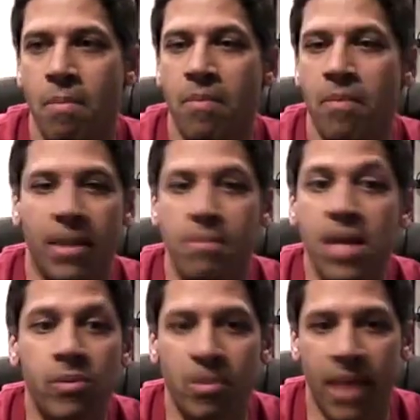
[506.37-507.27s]
like
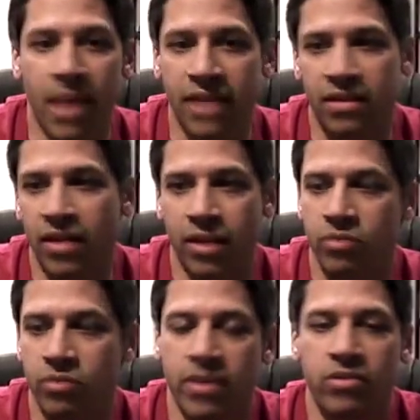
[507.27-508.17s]
minimally painted, like it
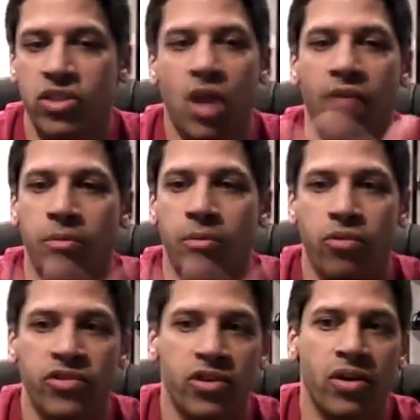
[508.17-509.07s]
was basically just off the
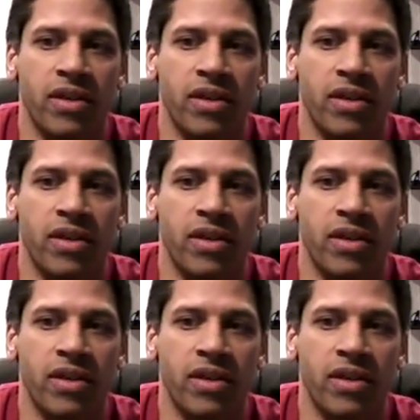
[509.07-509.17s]
printer,